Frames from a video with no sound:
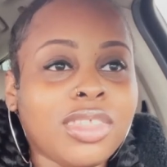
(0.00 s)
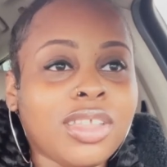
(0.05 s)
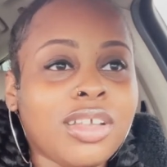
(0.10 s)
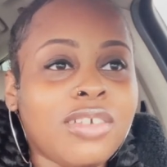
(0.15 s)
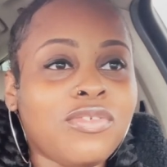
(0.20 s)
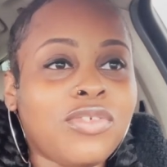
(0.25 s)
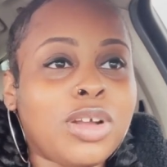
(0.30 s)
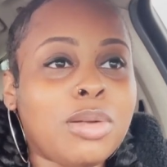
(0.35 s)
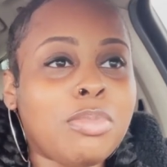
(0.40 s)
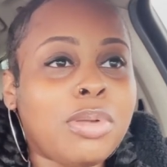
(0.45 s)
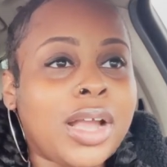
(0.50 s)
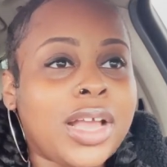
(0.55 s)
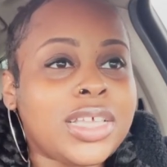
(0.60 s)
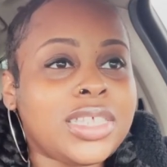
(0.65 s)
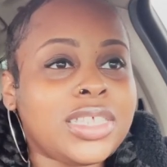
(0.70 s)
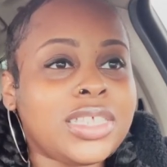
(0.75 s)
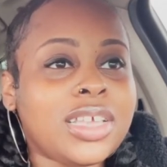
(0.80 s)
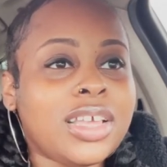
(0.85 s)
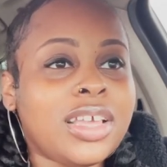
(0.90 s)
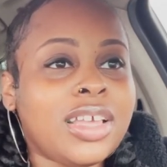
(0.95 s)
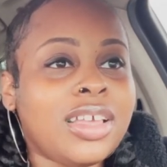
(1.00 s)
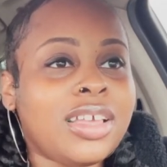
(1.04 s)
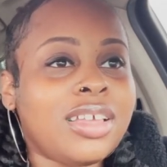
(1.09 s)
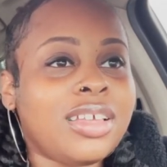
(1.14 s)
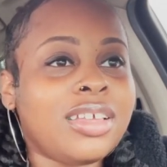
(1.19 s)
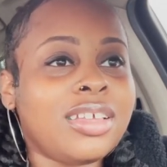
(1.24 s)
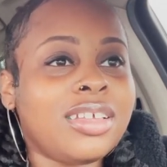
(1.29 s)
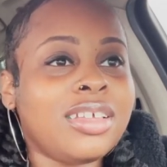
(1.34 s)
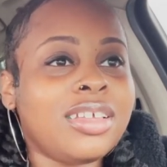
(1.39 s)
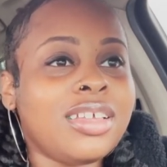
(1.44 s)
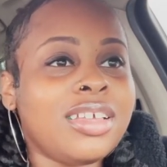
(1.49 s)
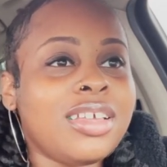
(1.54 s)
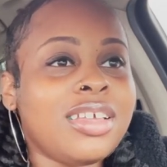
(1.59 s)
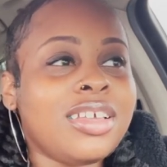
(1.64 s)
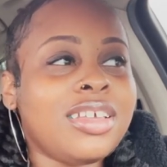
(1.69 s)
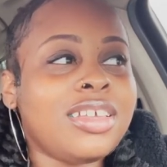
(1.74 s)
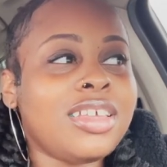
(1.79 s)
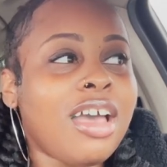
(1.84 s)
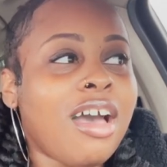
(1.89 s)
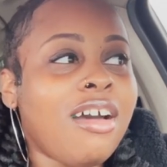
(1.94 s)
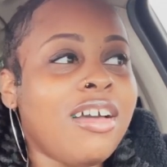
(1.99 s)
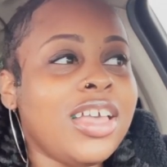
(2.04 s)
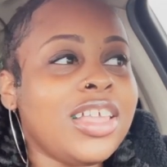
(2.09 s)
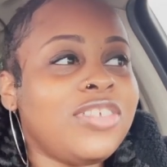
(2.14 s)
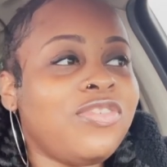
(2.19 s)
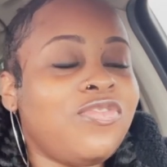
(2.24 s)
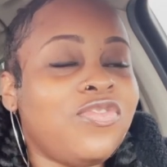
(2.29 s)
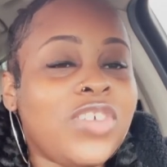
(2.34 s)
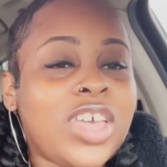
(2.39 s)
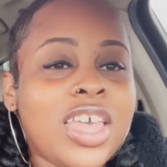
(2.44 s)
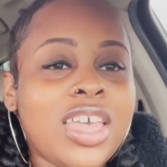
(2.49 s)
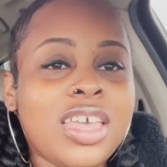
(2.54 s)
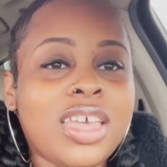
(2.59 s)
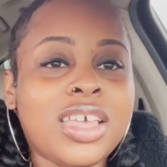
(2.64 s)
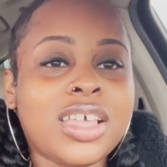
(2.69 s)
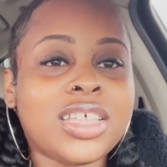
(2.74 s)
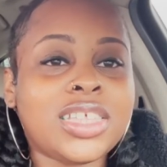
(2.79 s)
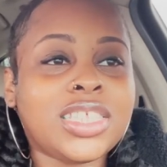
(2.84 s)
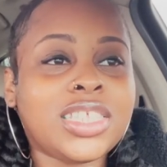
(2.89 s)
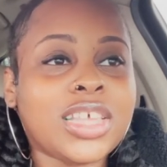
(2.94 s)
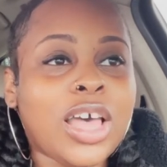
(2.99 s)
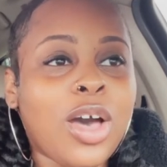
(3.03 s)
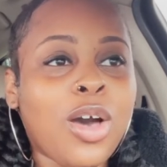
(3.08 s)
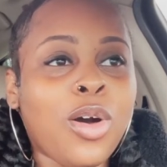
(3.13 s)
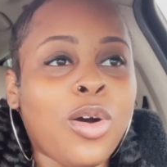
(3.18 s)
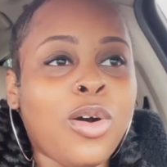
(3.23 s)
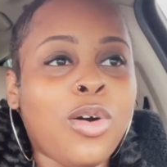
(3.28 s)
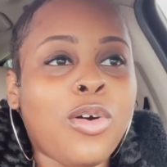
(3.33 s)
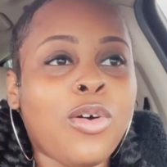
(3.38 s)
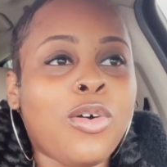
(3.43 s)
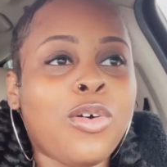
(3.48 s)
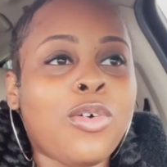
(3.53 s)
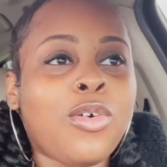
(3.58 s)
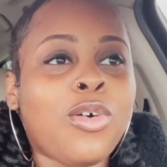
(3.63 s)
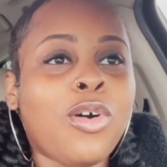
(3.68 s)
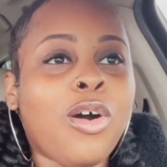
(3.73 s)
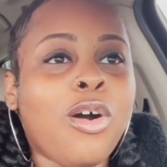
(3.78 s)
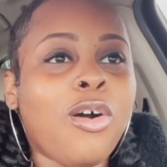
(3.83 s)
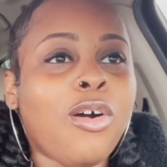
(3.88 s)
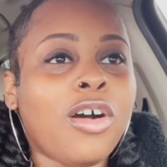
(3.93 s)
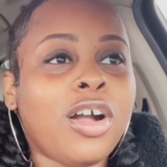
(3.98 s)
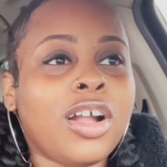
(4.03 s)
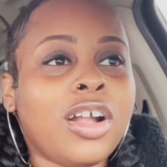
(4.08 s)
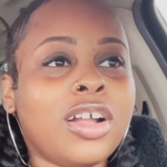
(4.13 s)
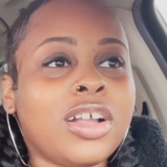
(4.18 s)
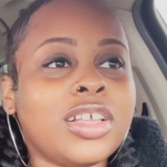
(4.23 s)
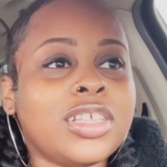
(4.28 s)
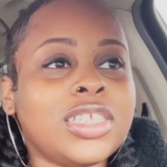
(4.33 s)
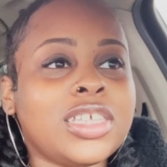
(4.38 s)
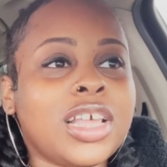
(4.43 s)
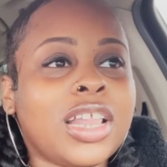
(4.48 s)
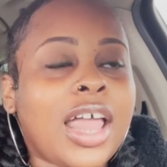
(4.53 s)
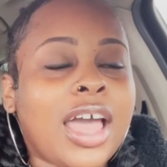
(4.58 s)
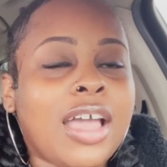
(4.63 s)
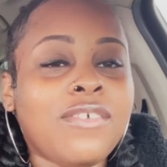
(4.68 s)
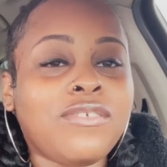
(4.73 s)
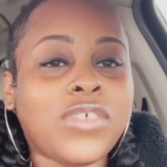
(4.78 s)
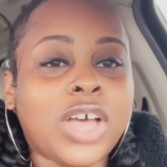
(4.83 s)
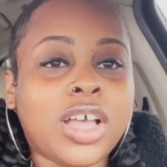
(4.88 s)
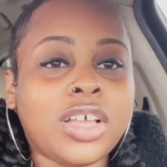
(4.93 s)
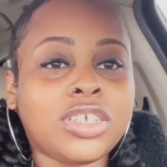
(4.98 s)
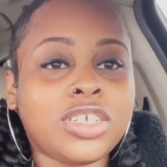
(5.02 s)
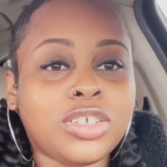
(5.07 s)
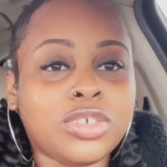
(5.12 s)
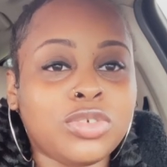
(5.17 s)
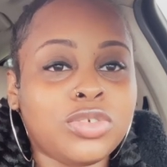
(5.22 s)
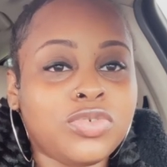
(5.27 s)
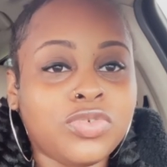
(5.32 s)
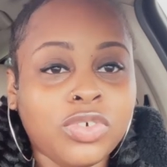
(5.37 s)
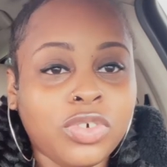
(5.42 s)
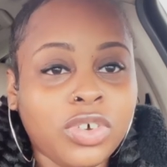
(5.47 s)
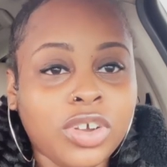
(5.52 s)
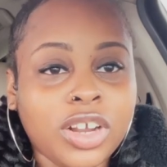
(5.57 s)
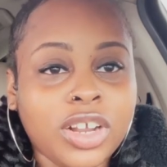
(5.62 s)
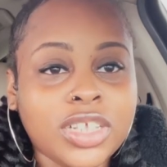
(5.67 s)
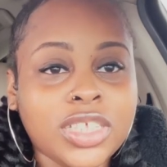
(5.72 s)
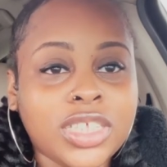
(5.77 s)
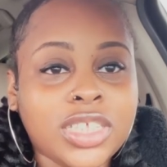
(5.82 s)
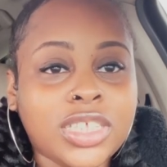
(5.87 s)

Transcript: for Bryson. Y'all, his feet is so hard to like find shoes for.